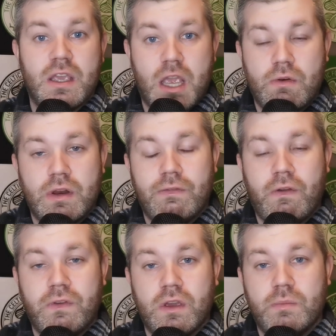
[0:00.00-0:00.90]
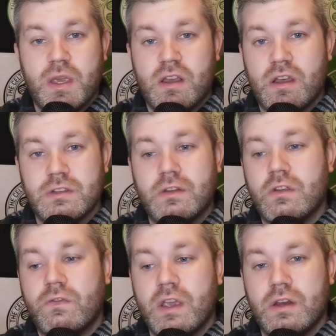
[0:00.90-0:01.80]
get rid of a few because I
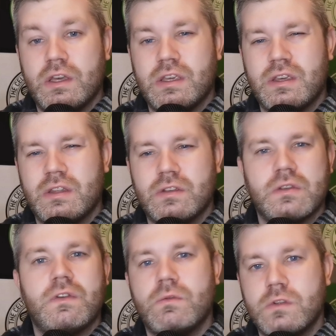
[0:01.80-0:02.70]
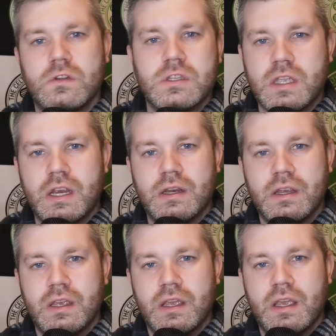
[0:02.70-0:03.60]
just feel like there's a few duds there.
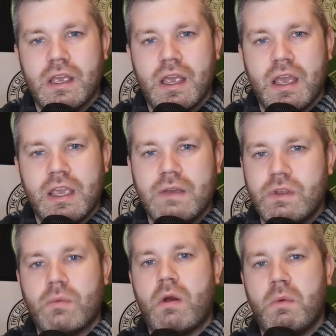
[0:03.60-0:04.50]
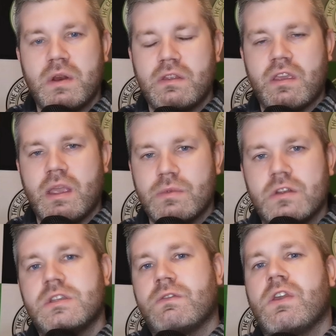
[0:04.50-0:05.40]
Even though we're a winning team,
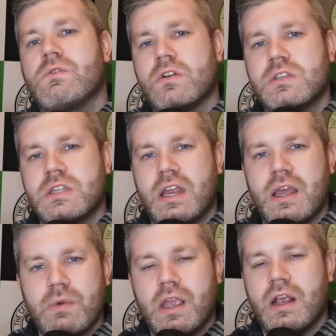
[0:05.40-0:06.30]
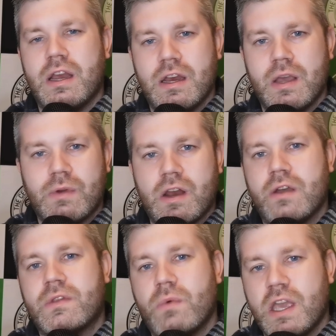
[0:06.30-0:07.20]
there's a few duds there that we can clear out, get
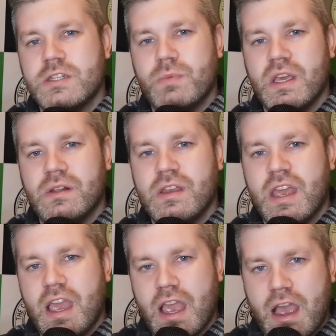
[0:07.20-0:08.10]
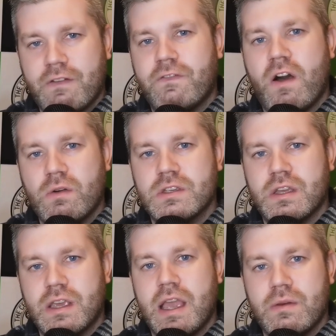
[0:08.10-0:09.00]
off the wage bill, and
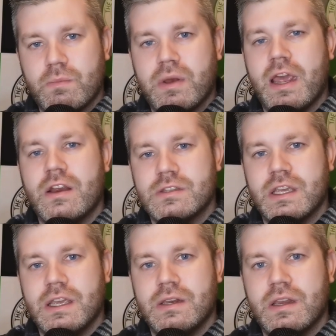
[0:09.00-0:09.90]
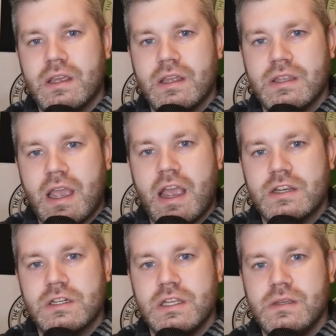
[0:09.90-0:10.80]
focus on getting players in that
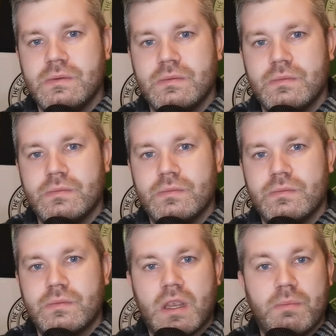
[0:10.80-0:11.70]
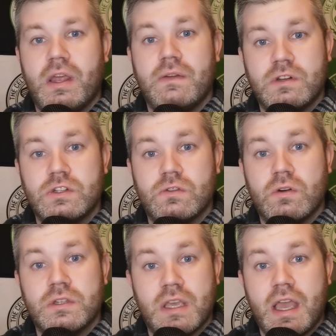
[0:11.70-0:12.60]
actually can play for the
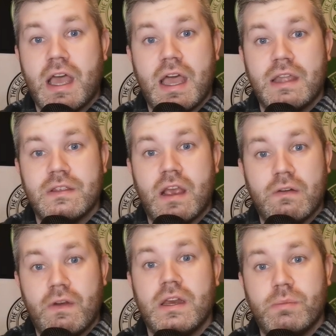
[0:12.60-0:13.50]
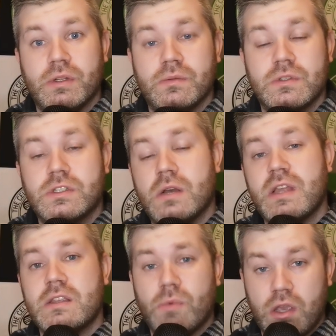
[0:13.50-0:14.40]
short and are valuable. So
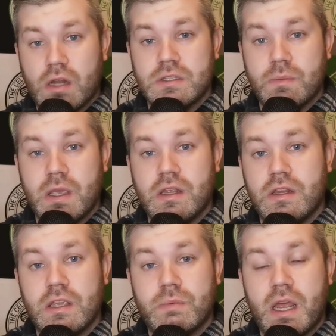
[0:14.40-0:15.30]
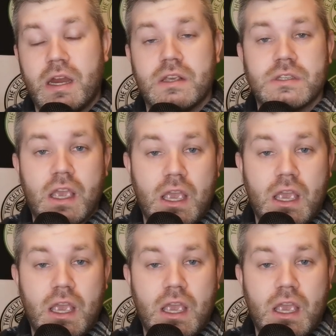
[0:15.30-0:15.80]
that's my honest opinion on these players.